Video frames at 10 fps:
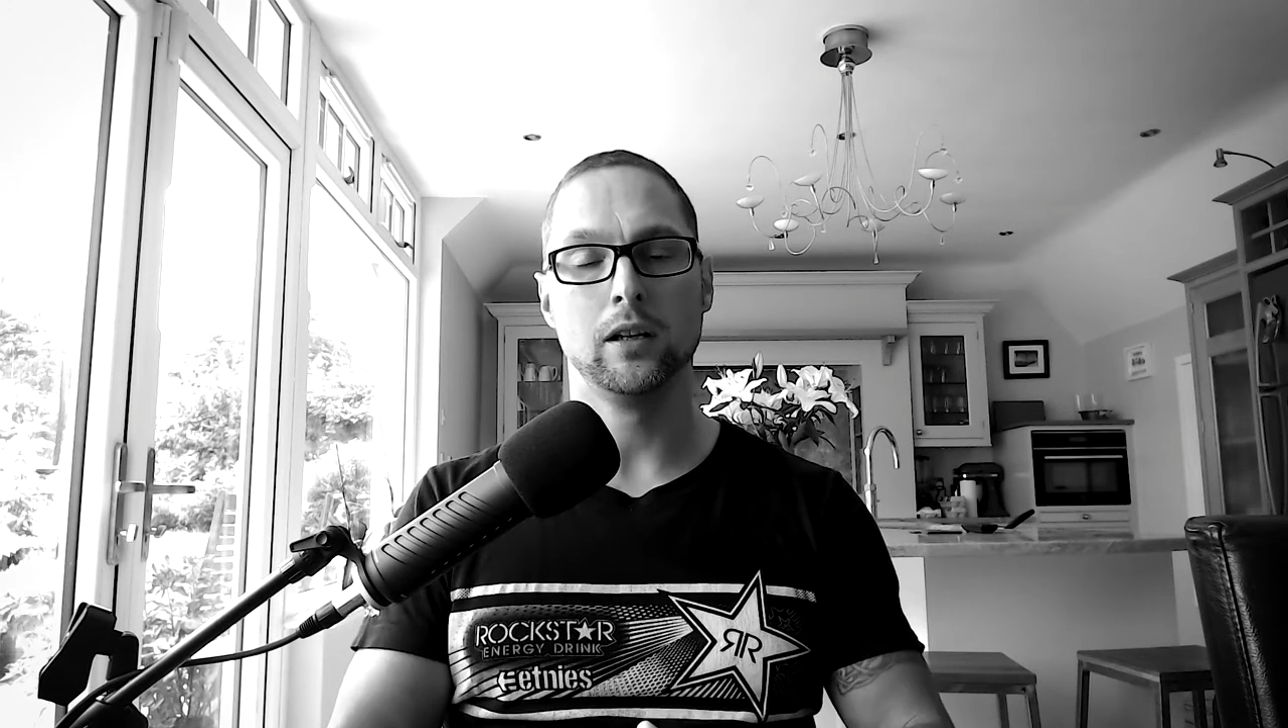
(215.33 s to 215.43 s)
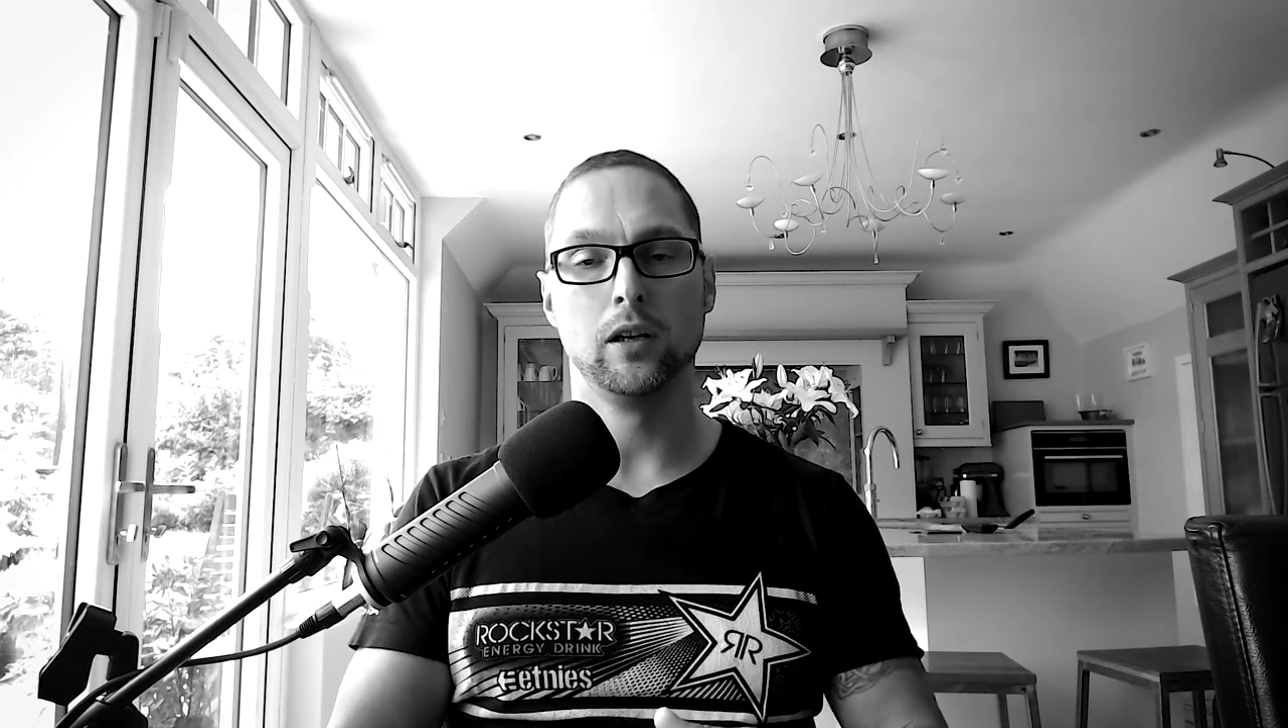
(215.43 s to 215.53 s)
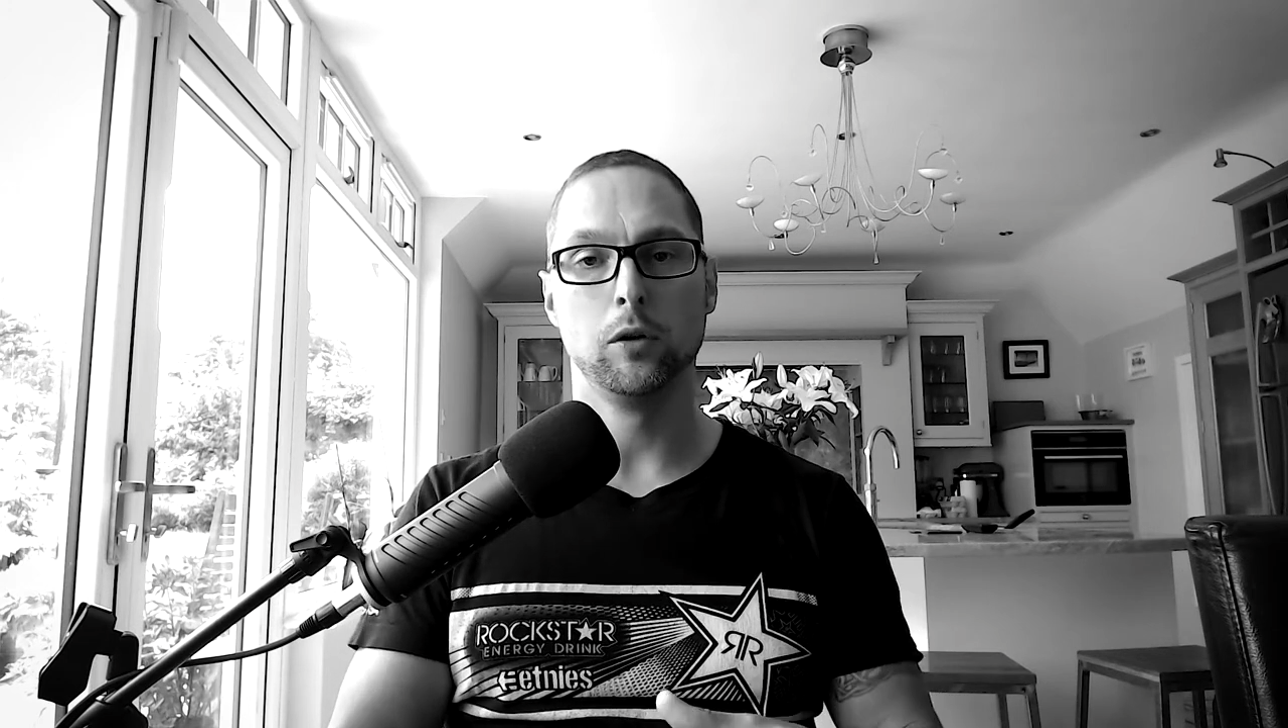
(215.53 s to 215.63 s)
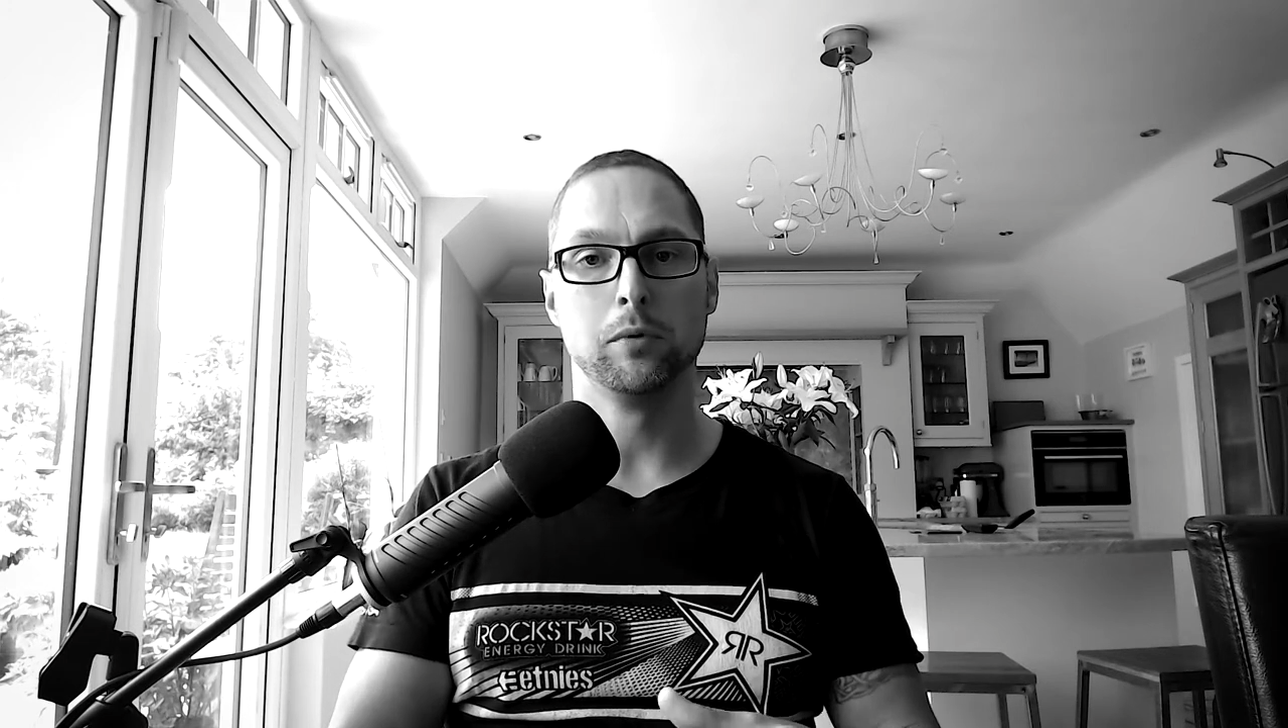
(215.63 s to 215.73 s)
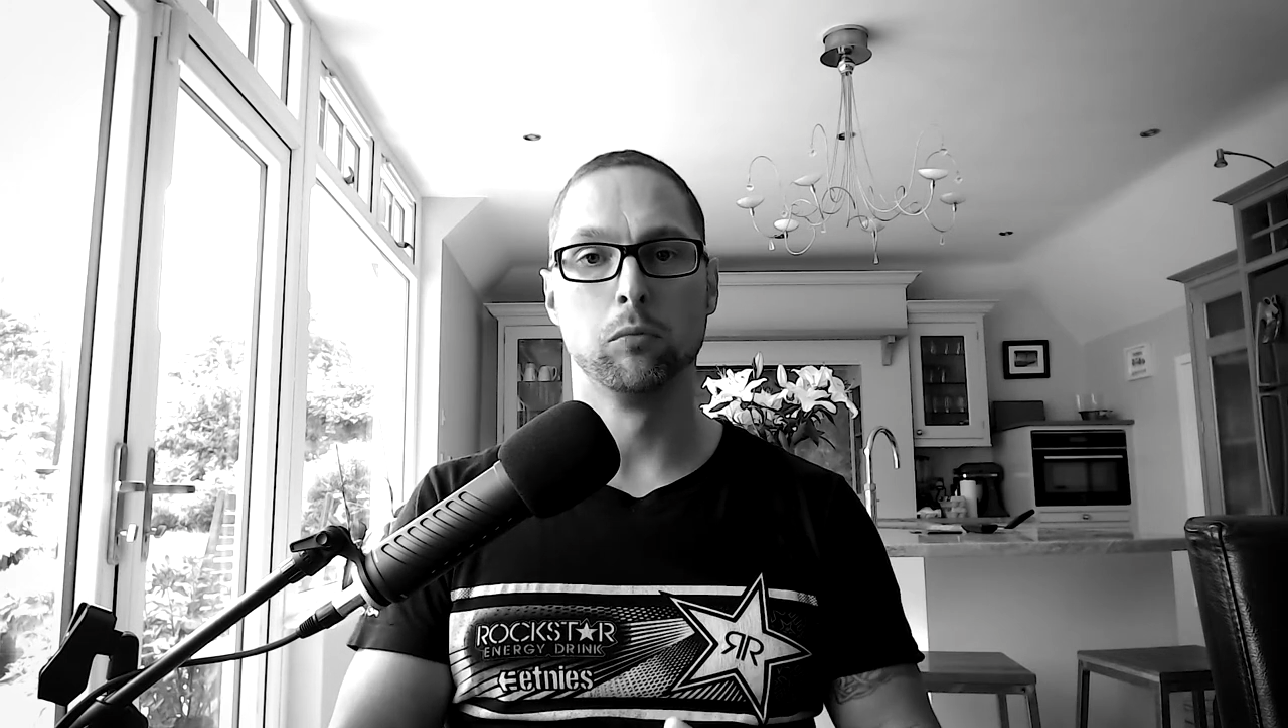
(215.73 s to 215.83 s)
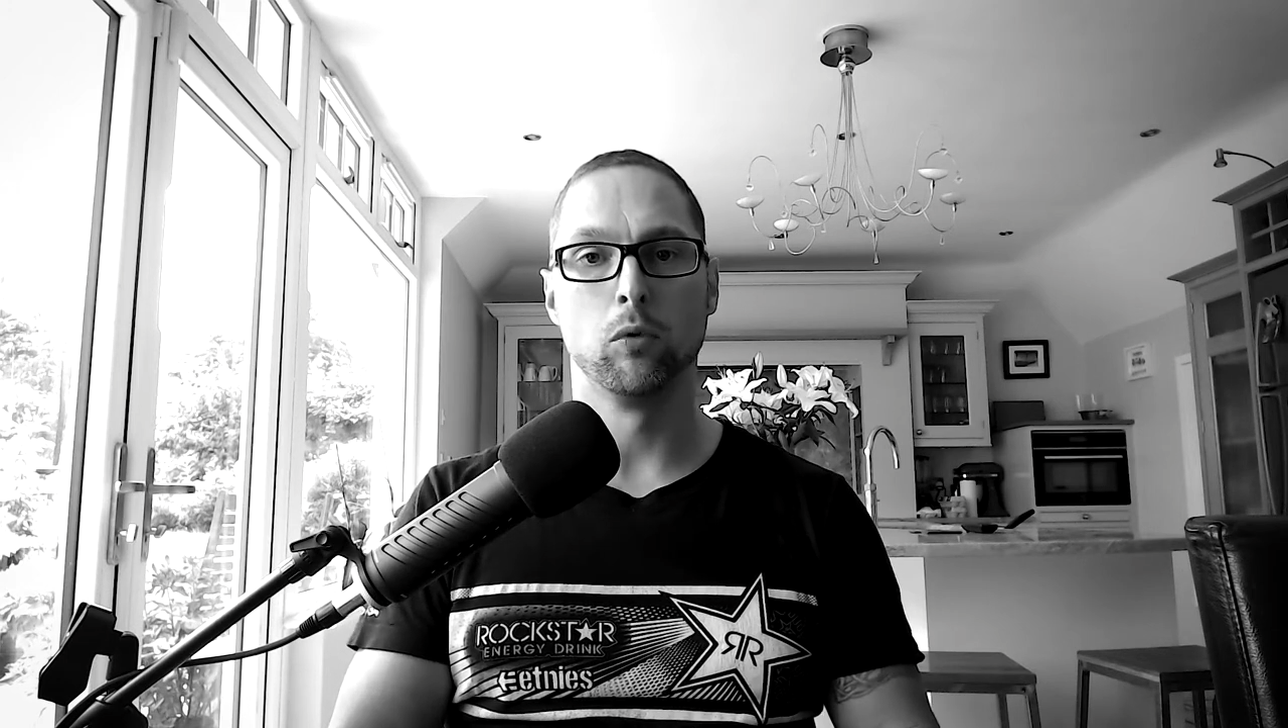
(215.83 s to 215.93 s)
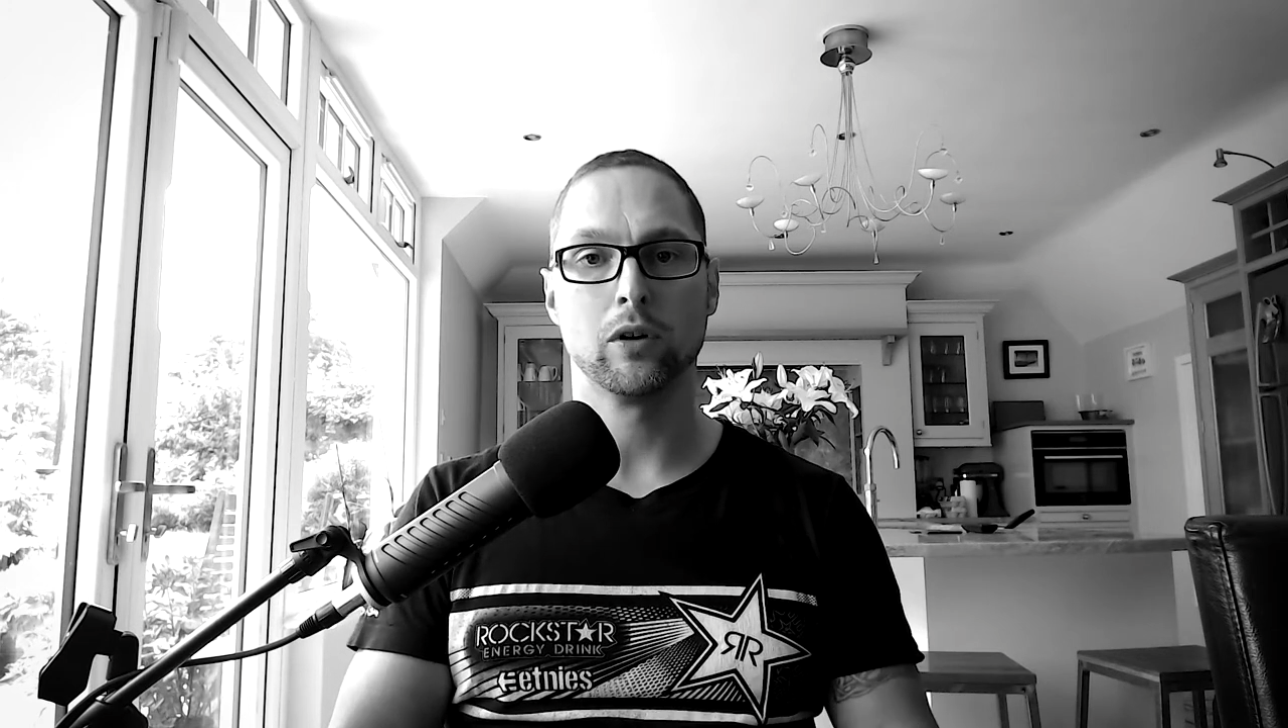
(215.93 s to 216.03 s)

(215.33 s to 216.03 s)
little bit more